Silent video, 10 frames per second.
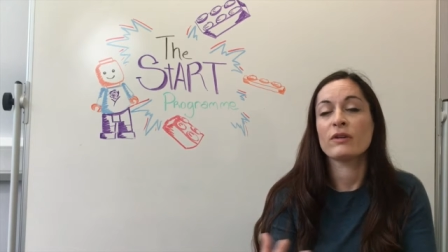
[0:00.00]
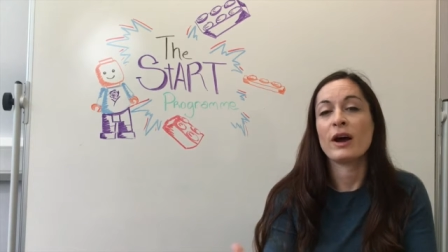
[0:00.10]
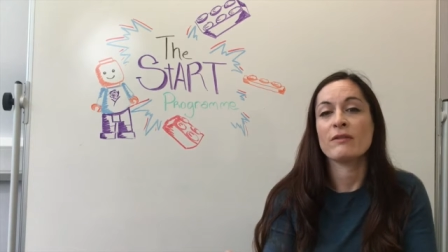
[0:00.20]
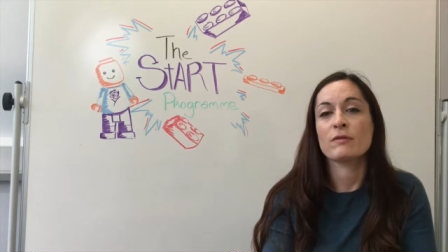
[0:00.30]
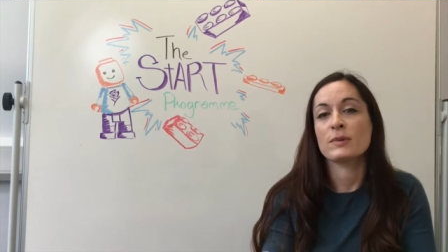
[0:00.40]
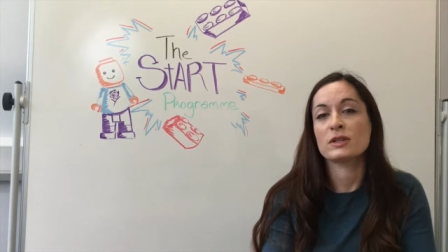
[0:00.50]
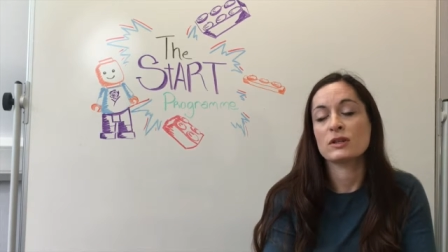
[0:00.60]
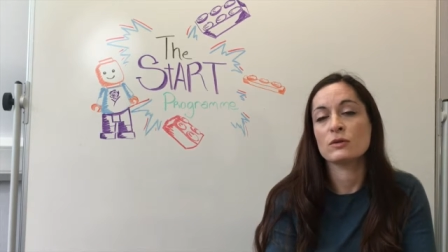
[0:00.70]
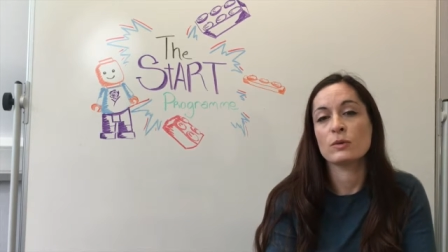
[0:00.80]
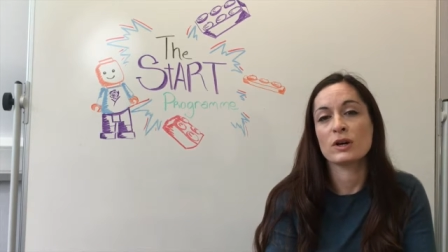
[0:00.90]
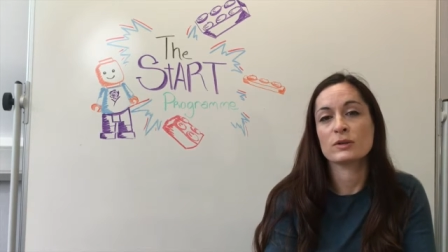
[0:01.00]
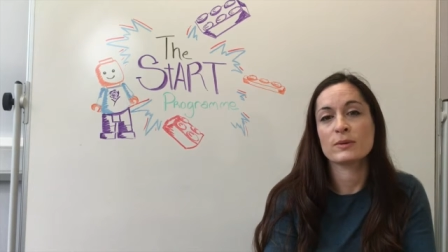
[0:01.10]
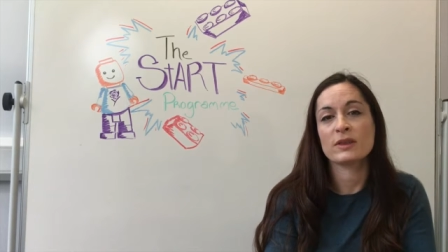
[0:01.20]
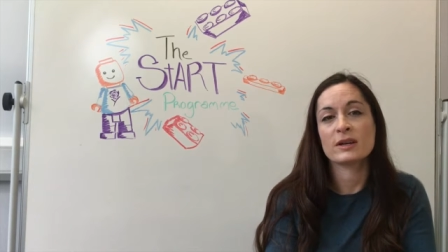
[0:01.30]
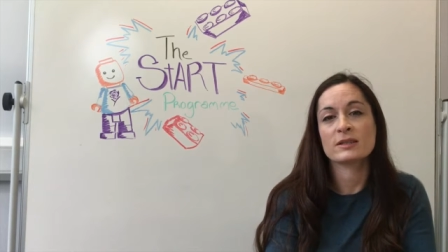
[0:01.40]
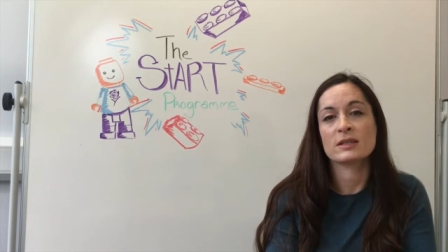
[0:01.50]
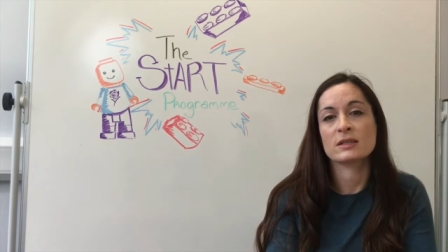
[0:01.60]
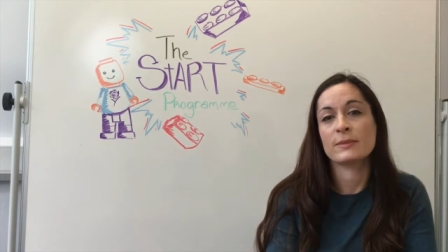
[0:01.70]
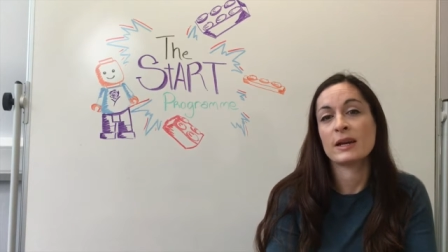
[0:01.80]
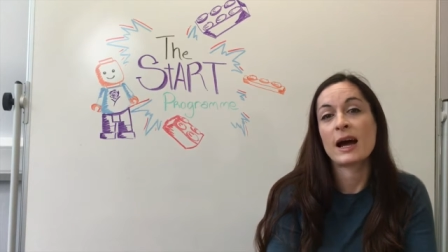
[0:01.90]
everybody who works with that
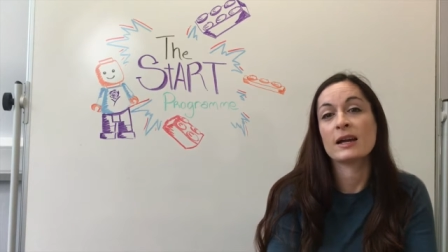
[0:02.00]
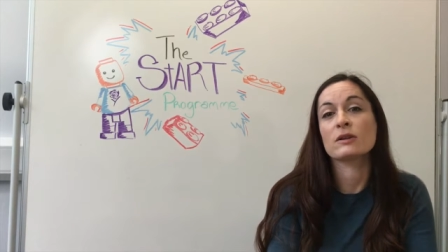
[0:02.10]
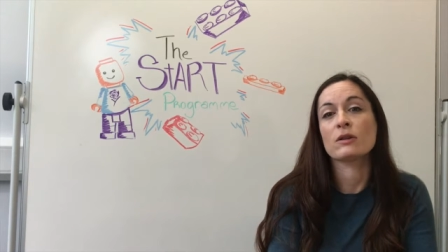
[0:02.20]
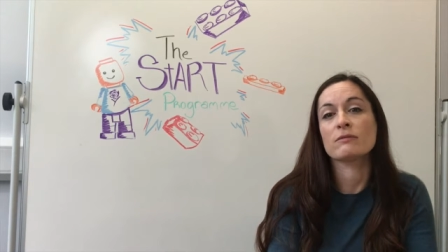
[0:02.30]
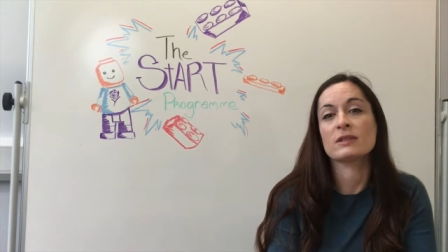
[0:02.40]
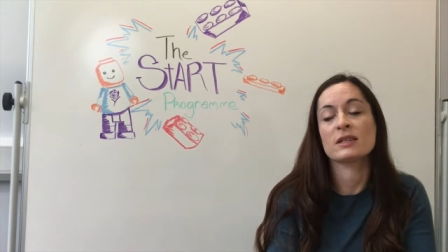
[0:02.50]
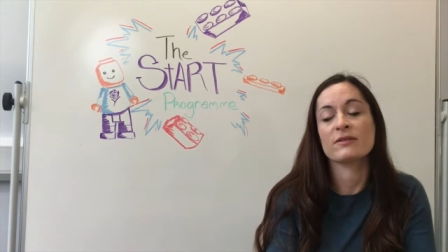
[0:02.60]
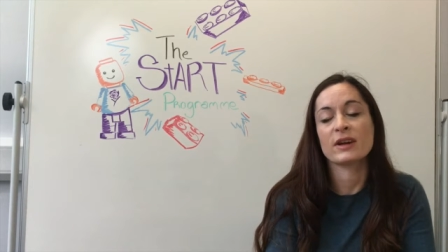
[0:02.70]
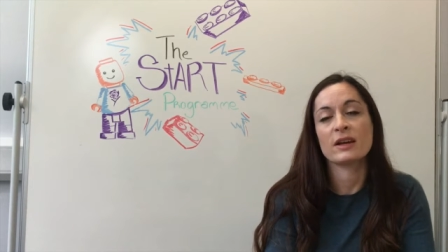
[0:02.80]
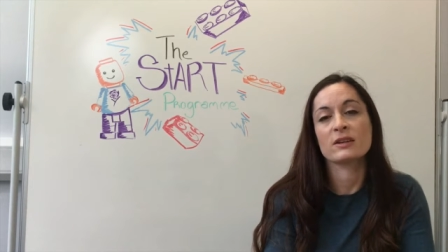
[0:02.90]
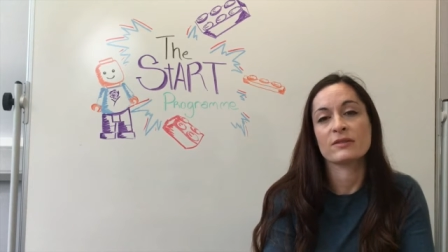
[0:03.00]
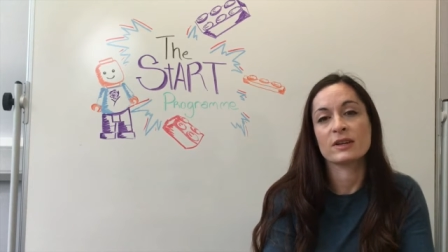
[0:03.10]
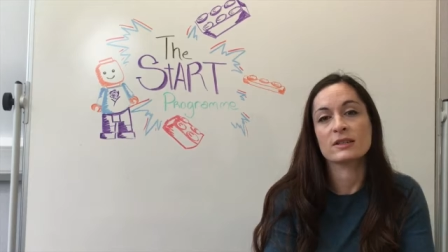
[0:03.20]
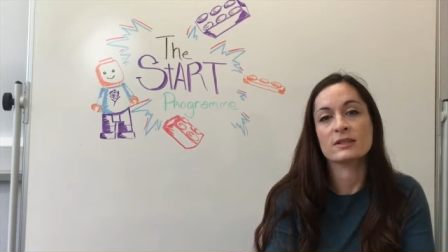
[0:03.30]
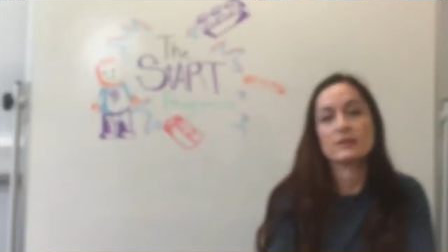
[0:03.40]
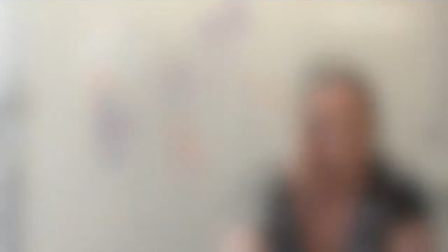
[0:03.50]
system and on the receiving end of it.